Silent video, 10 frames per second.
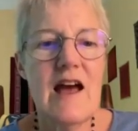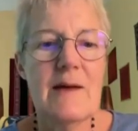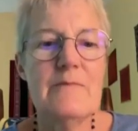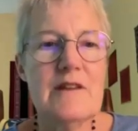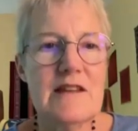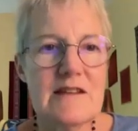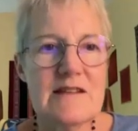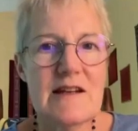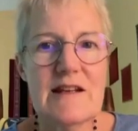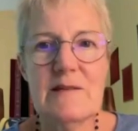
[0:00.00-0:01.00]
I'm really
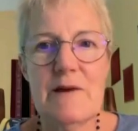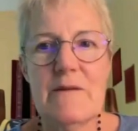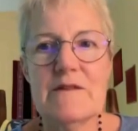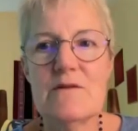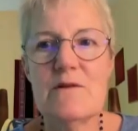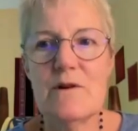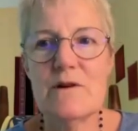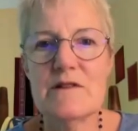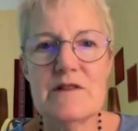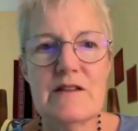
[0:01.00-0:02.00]
excited about this
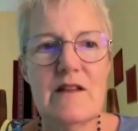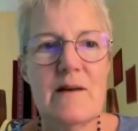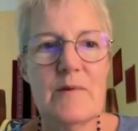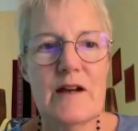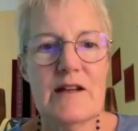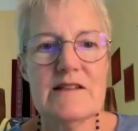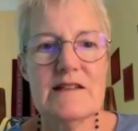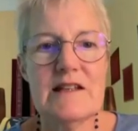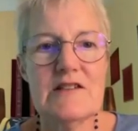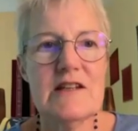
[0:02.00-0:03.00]
course that Lama Rod is
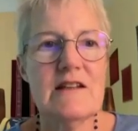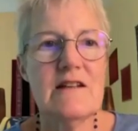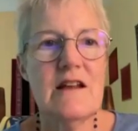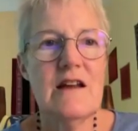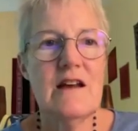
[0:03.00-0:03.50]
teaching